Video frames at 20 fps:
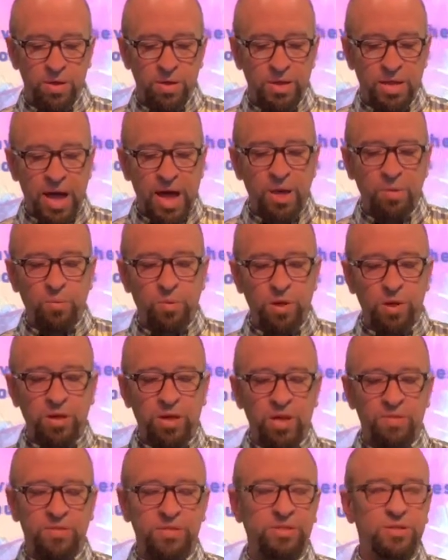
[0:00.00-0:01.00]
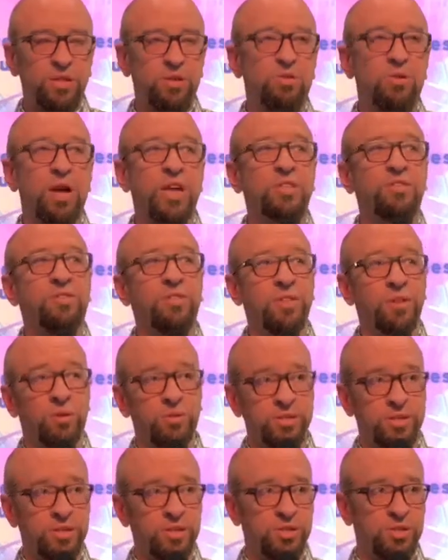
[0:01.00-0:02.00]
God will give us the grace for
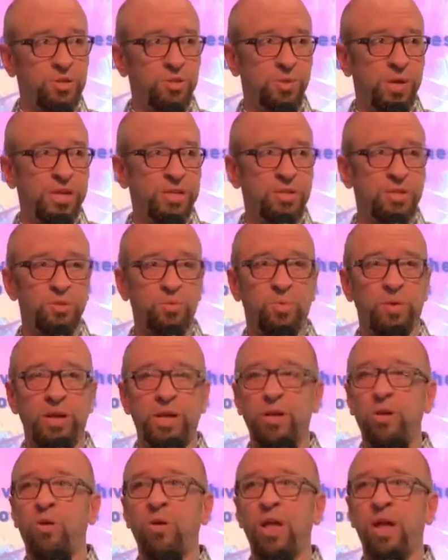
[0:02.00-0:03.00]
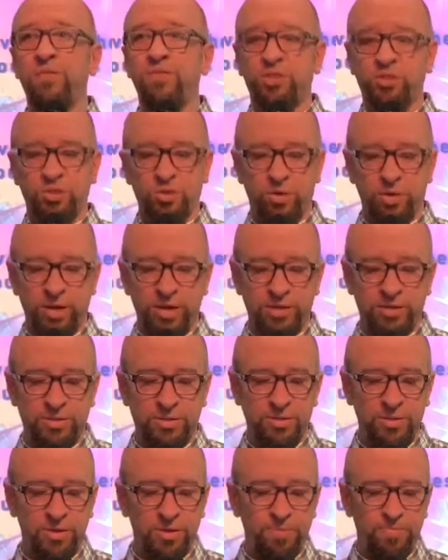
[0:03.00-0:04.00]
those situations where you don't have a choice.
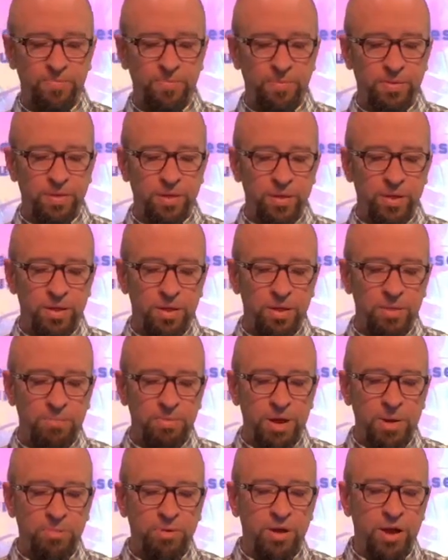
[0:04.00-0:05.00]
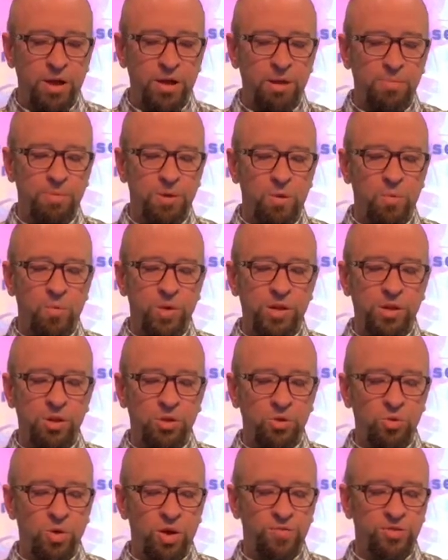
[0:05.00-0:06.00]
But I'm talking about when you
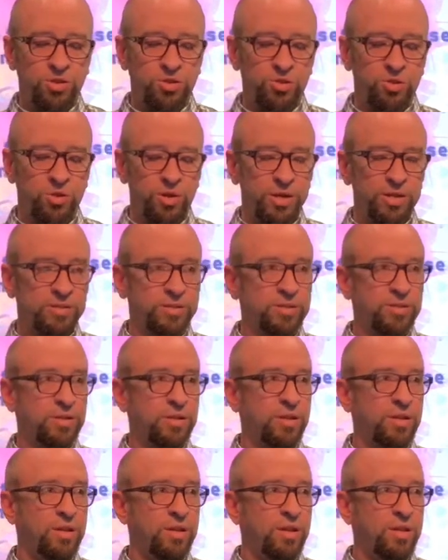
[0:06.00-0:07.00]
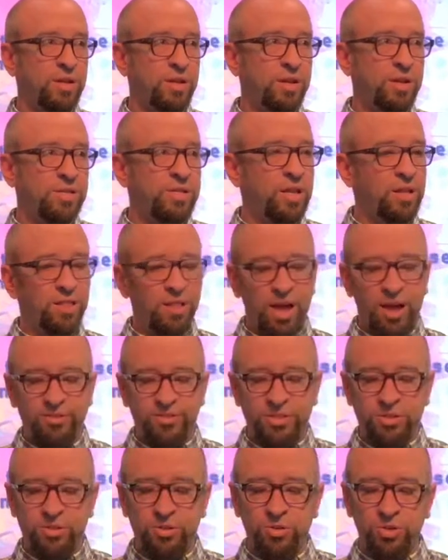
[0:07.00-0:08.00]
do have a choice. You see,
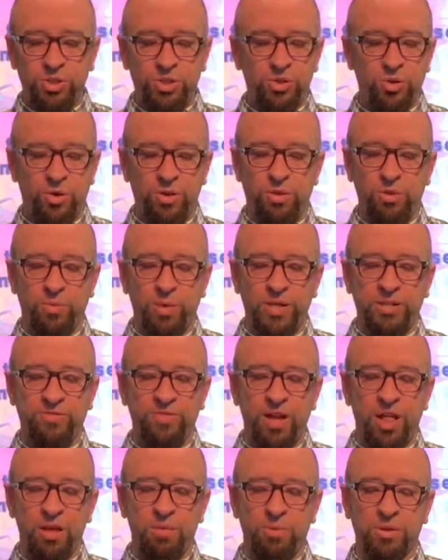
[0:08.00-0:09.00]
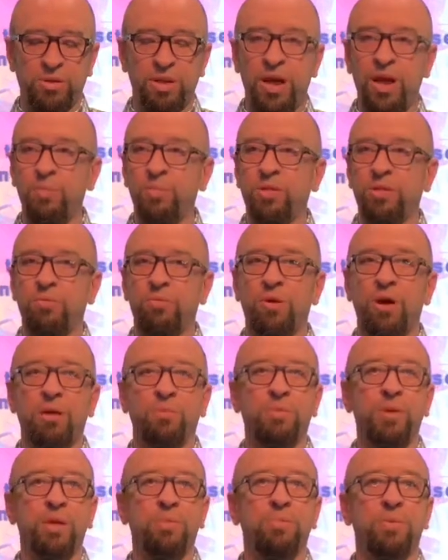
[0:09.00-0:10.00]
life's too short to waste valuable time with the wrong
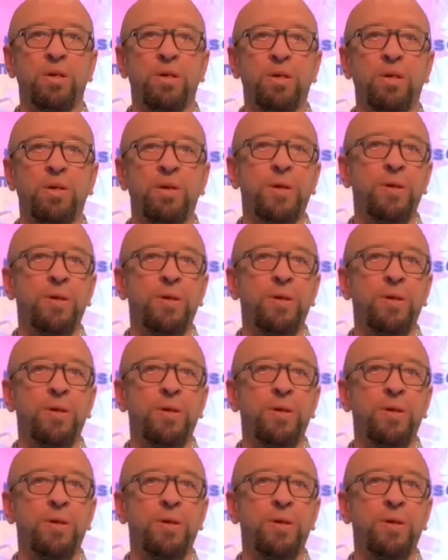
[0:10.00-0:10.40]
people.